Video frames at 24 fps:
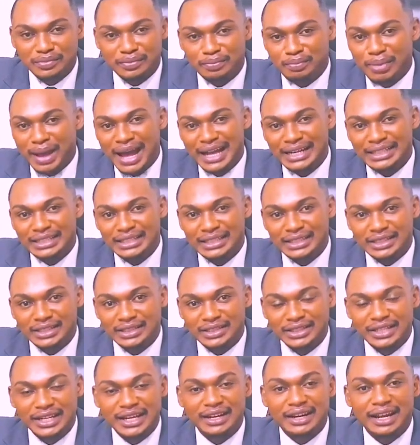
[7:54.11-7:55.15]
parties
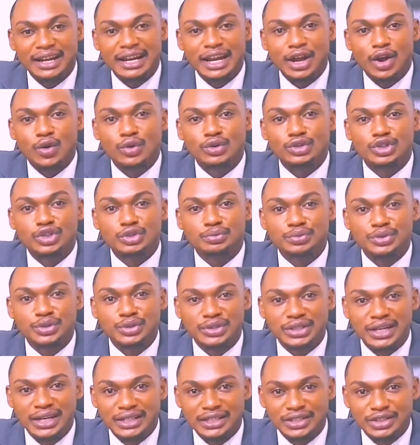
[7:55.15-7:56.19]
saying that they
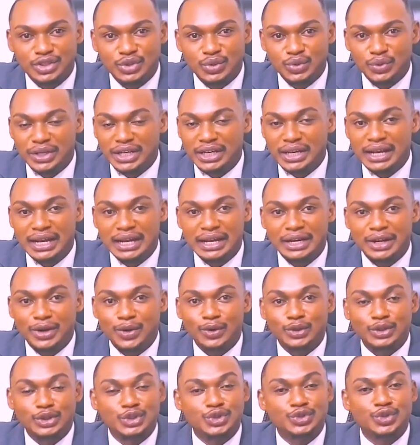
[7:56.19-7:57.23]
contributed to either the
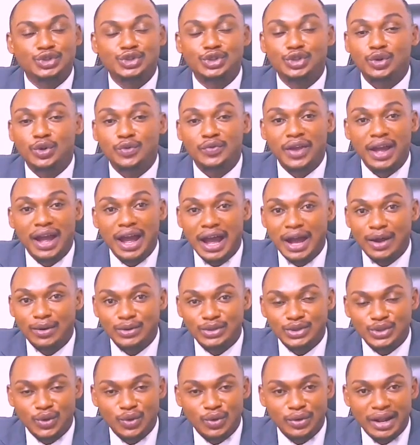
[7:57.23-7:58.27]
construction of the
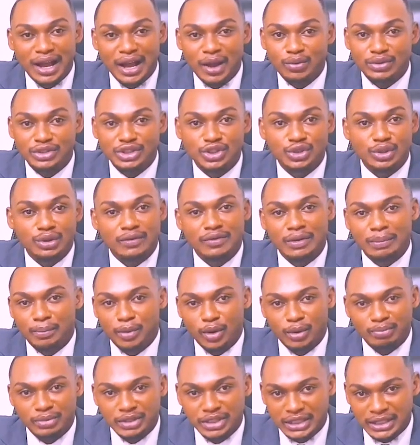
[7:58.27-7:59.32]
house or the acquisition of the
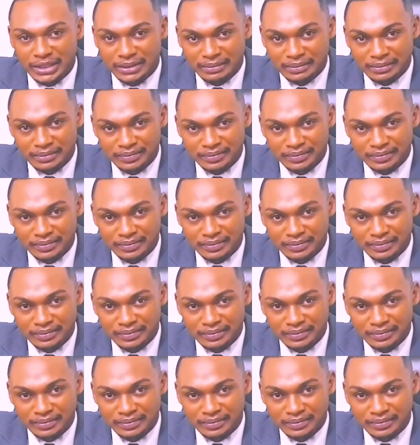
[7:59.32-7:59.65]
property.